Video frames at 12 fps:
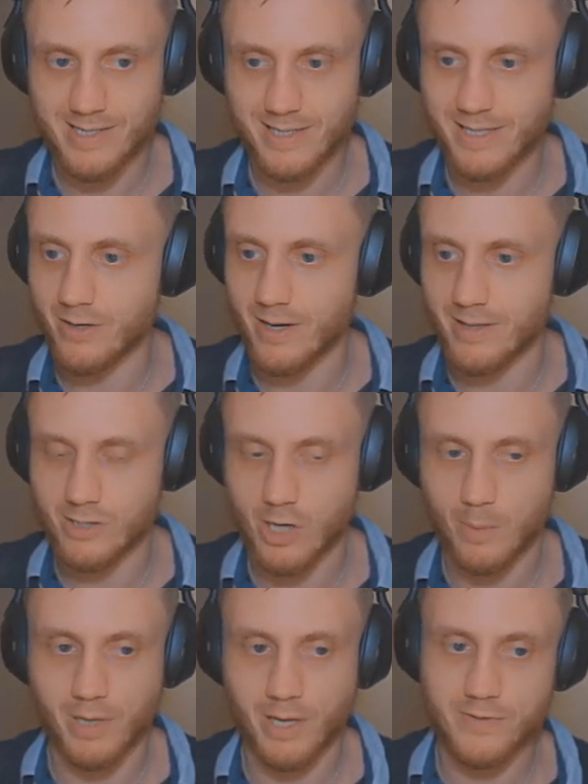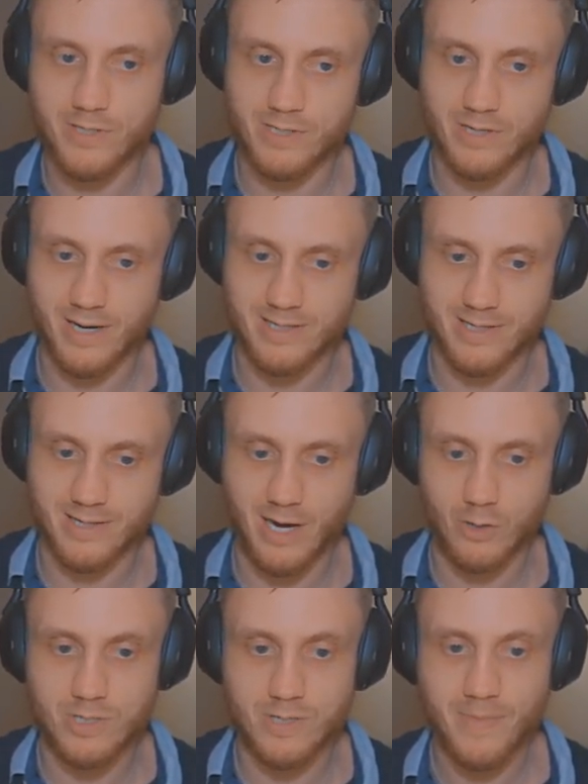here at the top left to exit
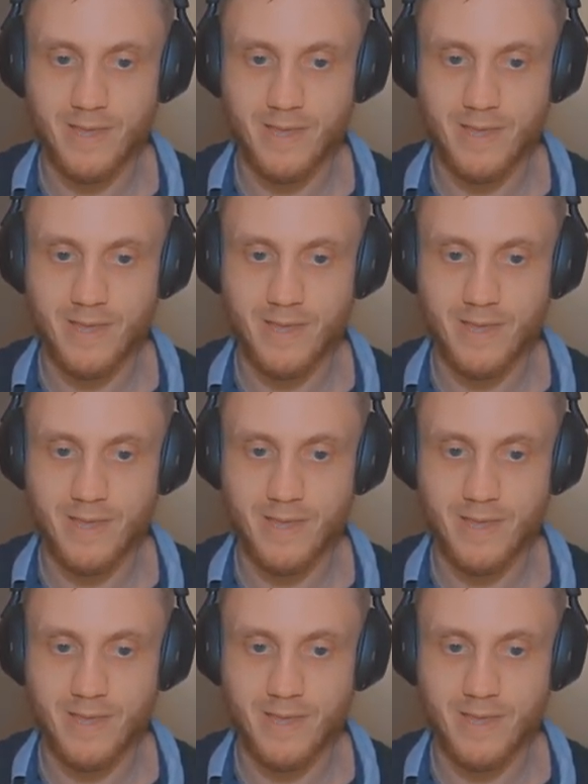out.